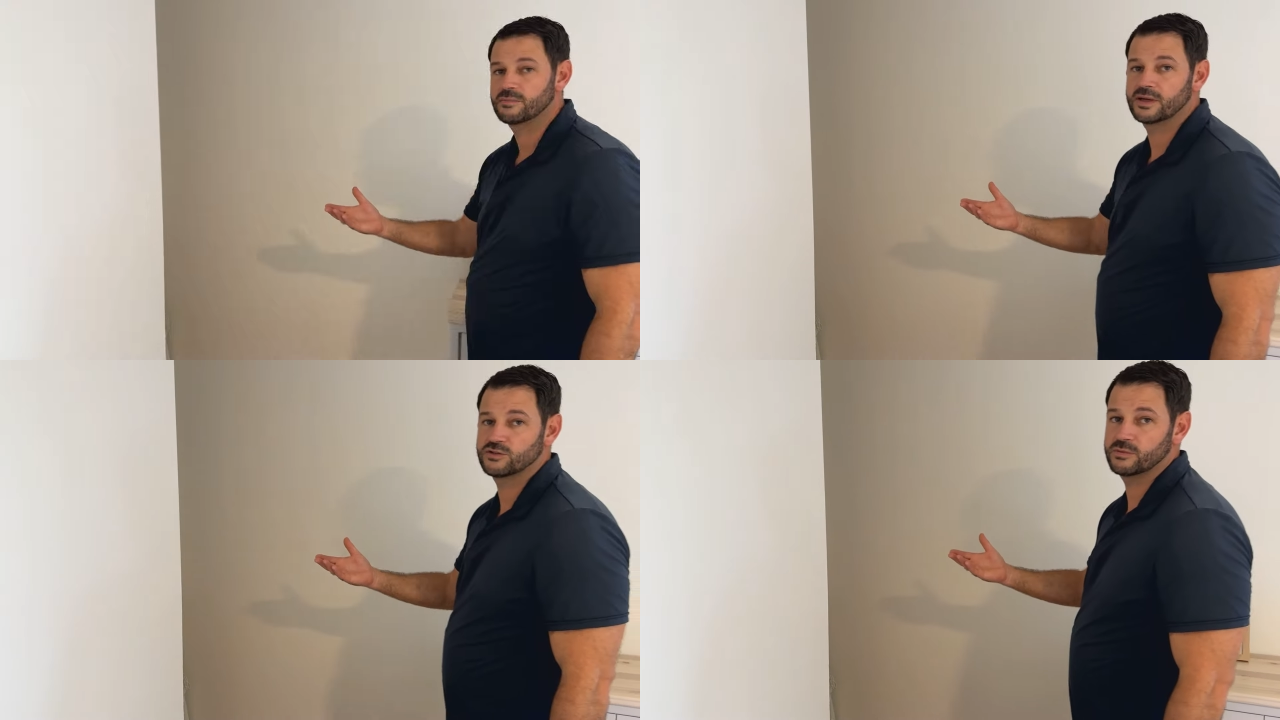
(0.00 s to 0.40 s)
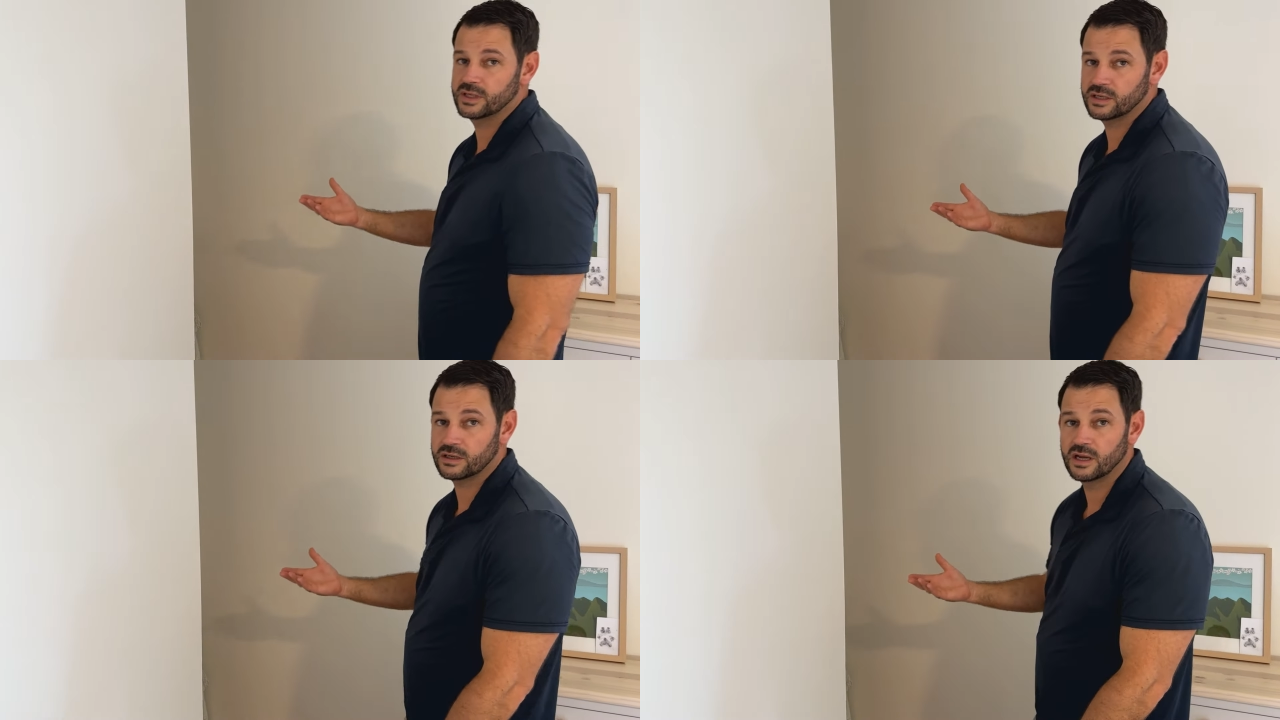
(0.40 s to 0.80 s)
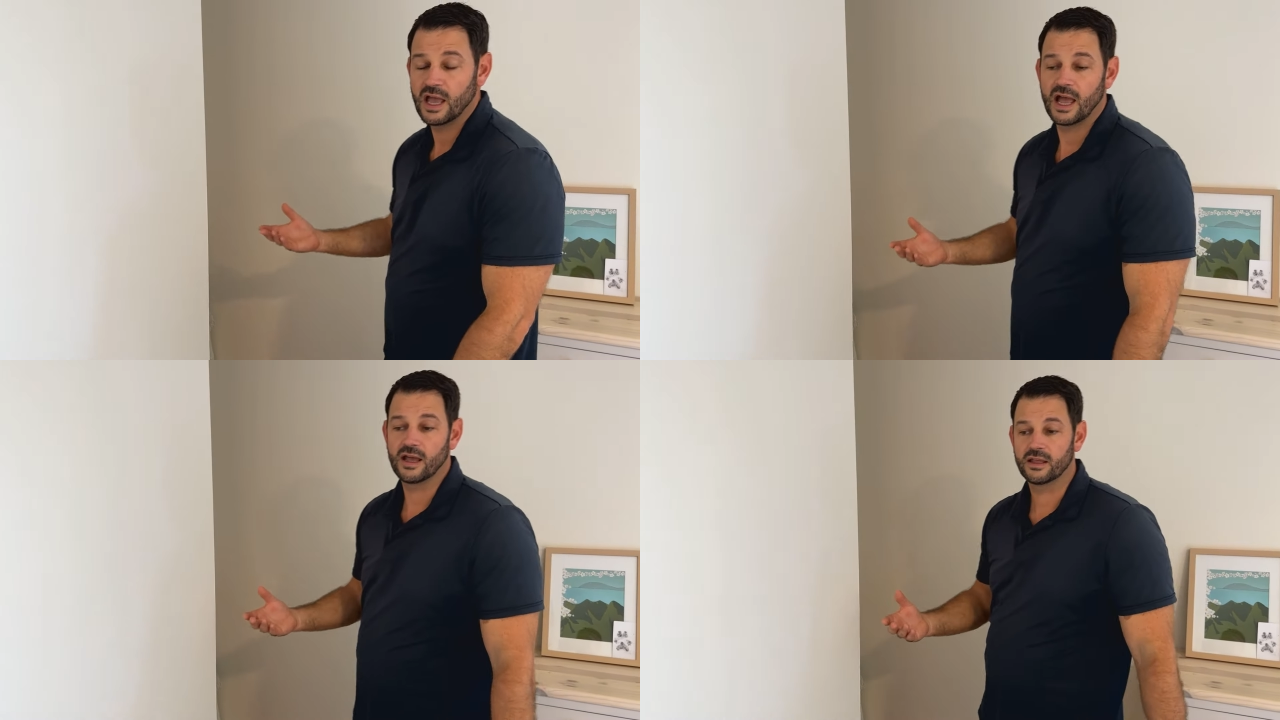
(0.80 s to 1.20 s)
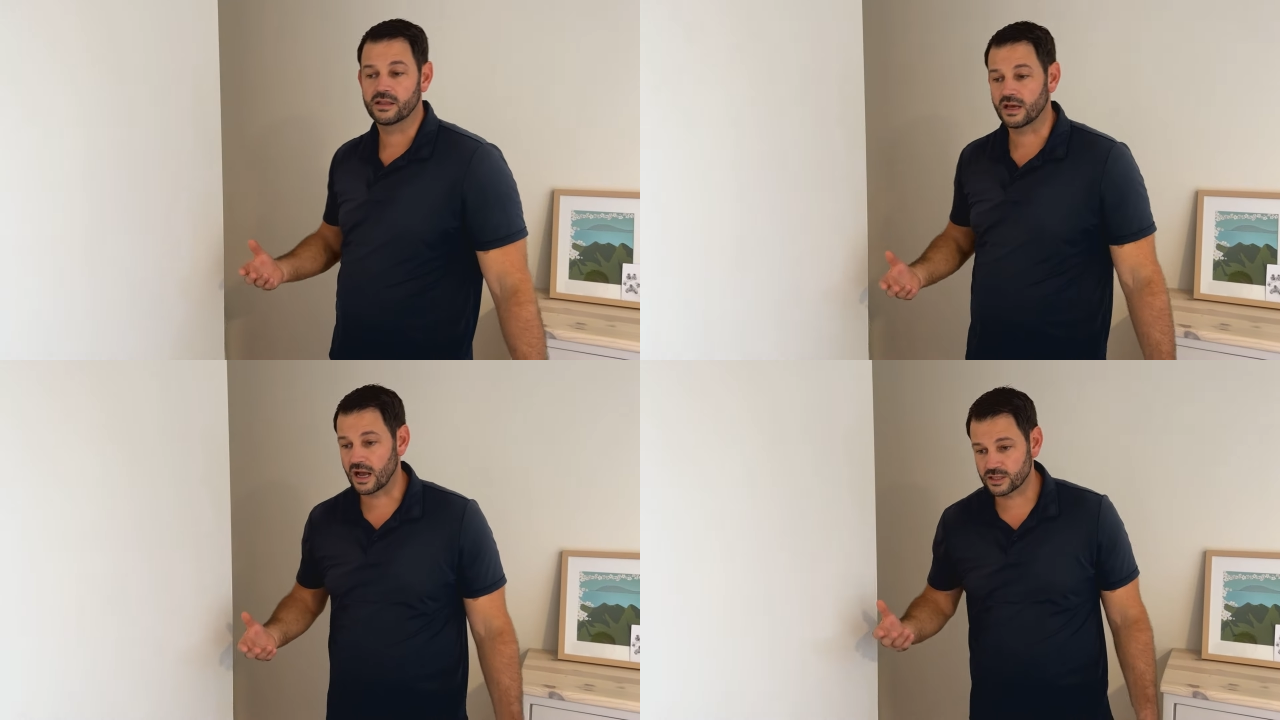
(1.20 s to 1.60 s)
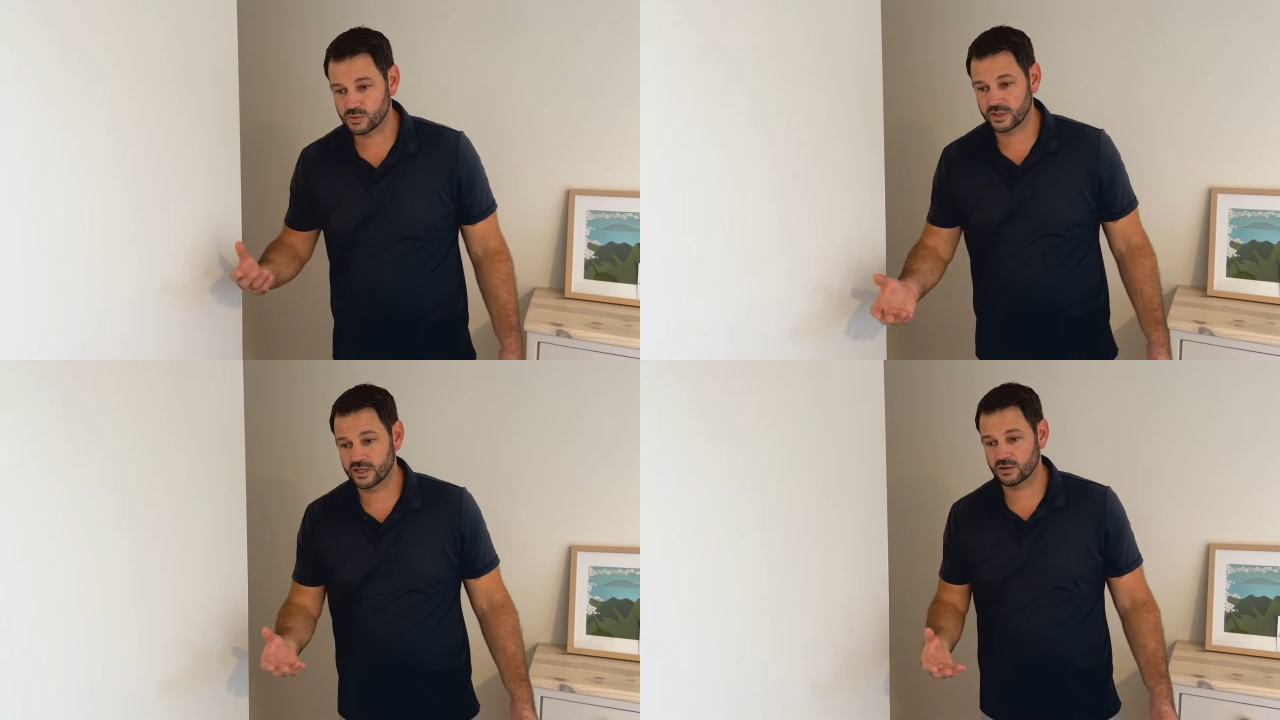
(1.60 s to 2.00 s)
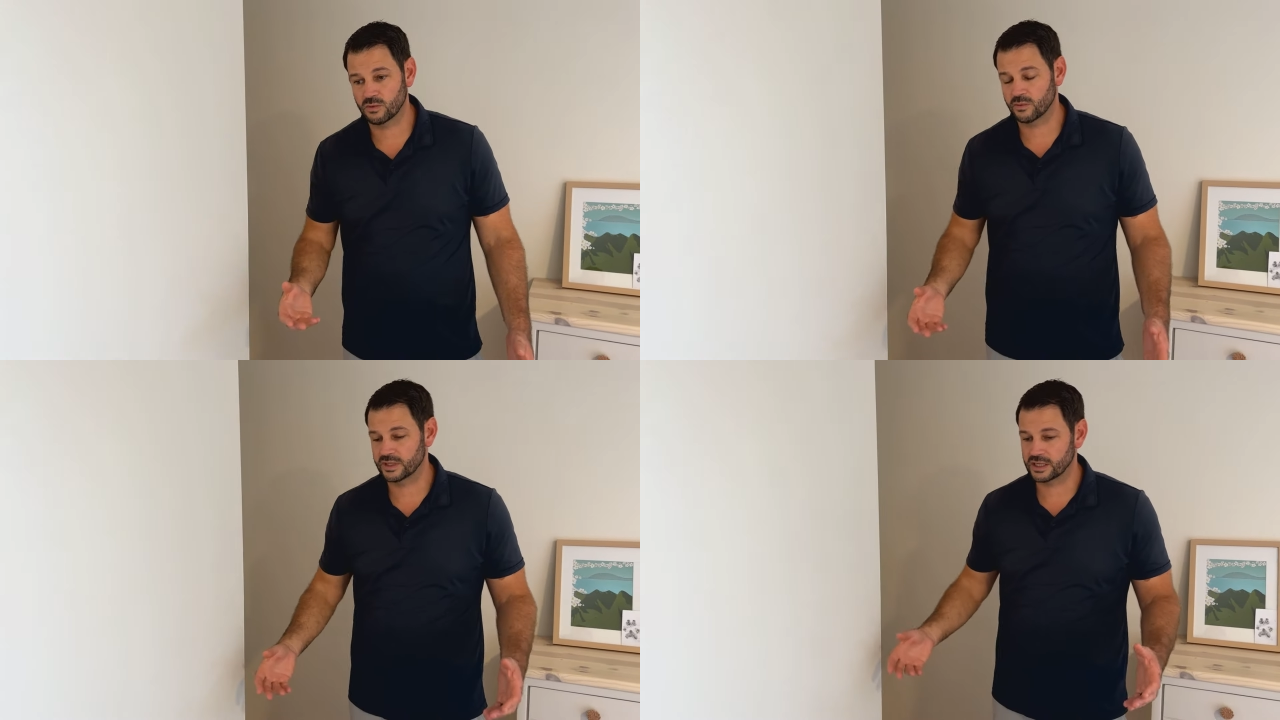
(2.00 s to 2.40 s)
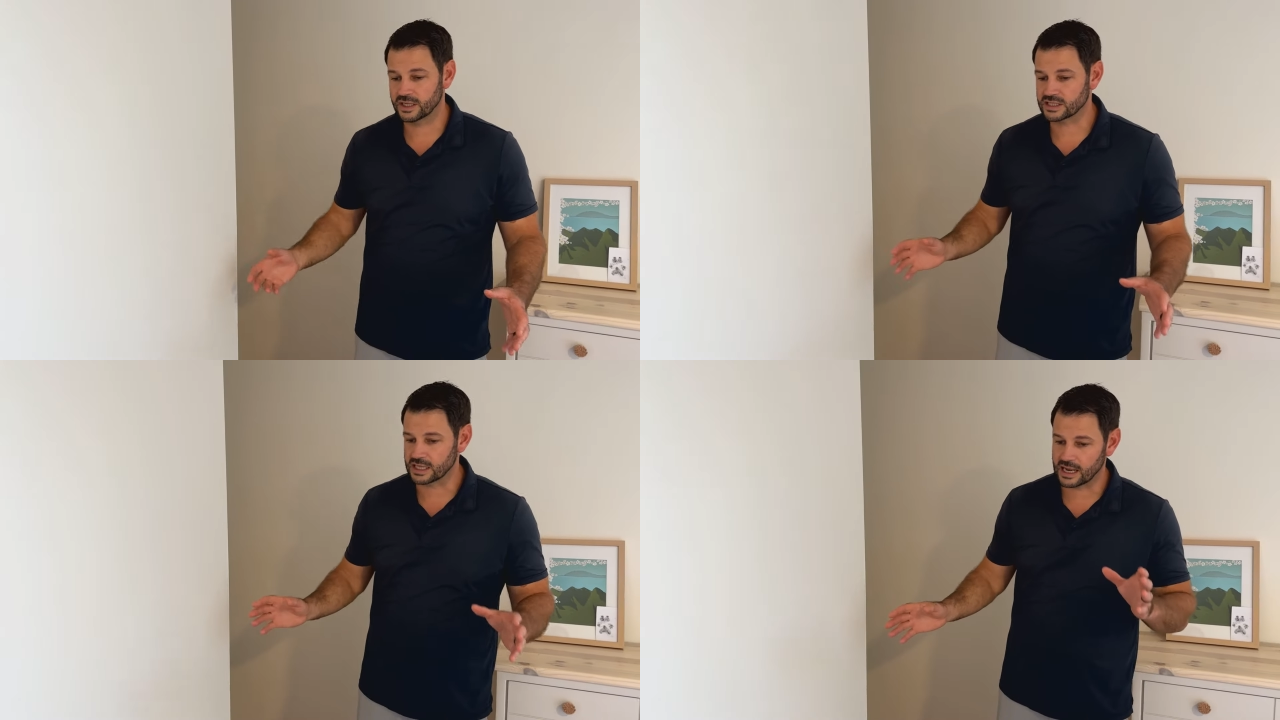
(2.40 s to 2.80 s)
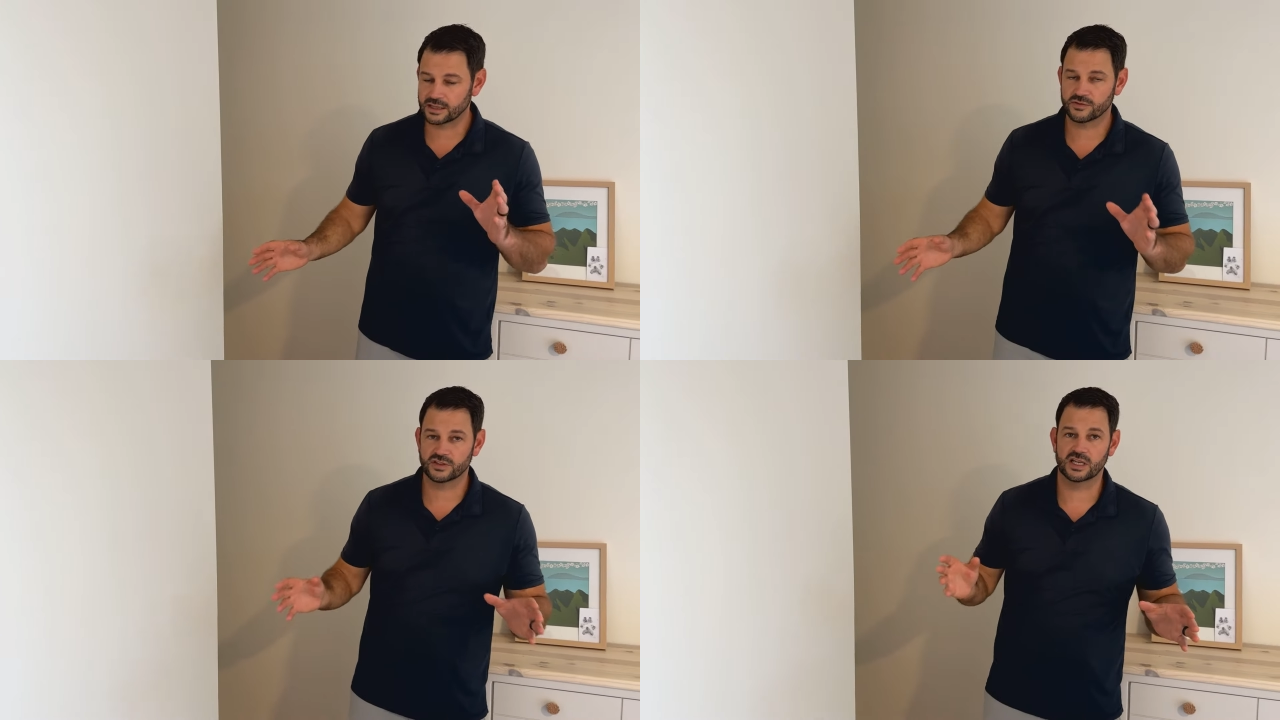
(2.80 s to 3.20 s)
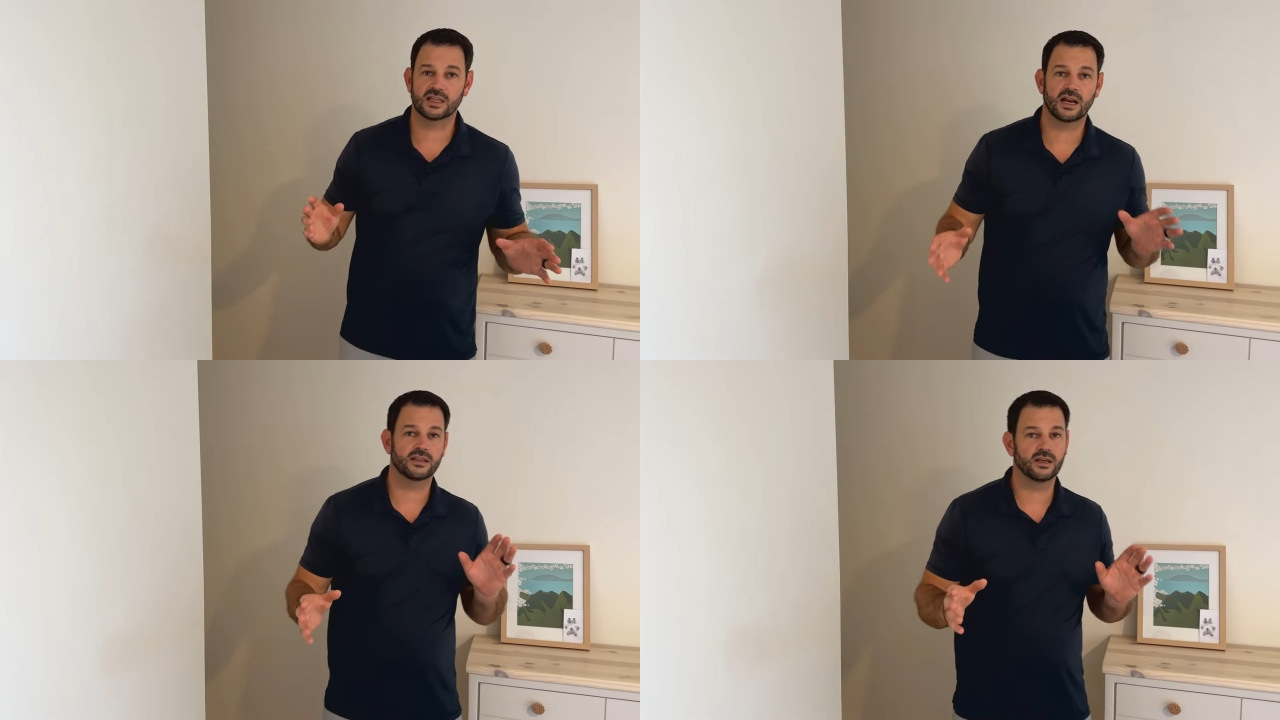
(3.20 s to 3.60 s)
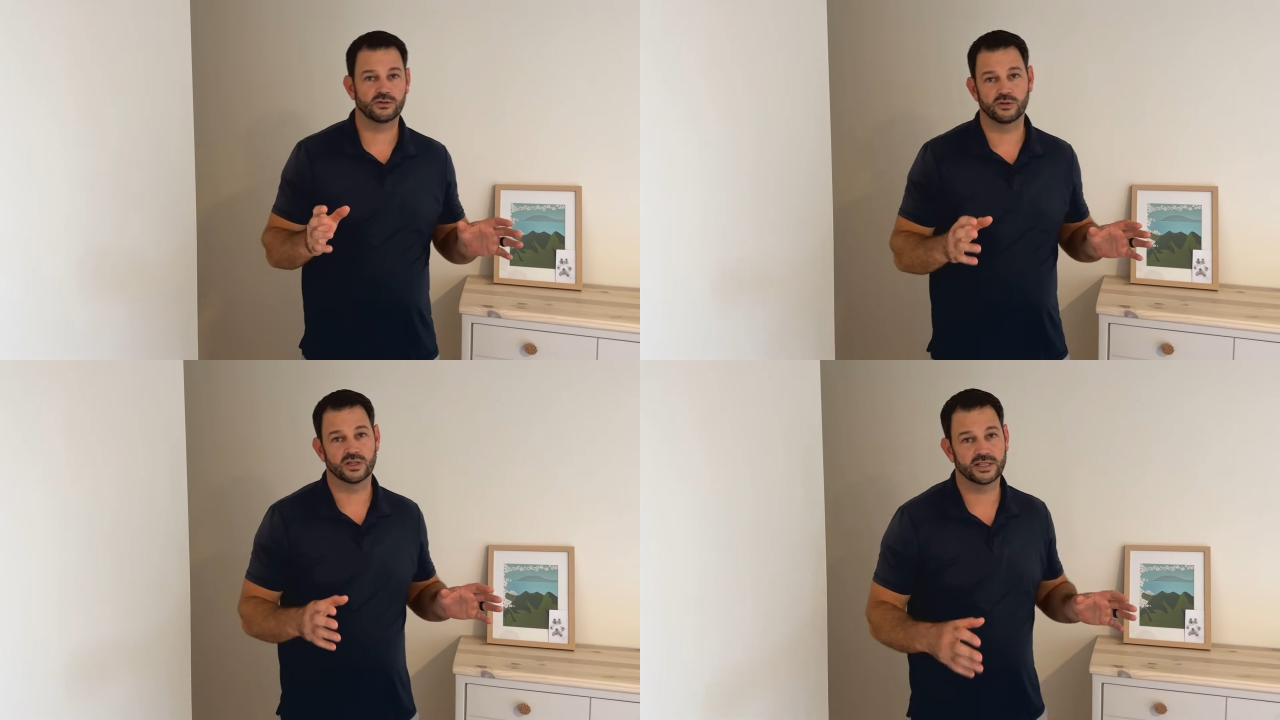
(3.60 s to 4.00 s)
bedroom here. And the ensuite here, what we did is a lot different than a lot of the other units.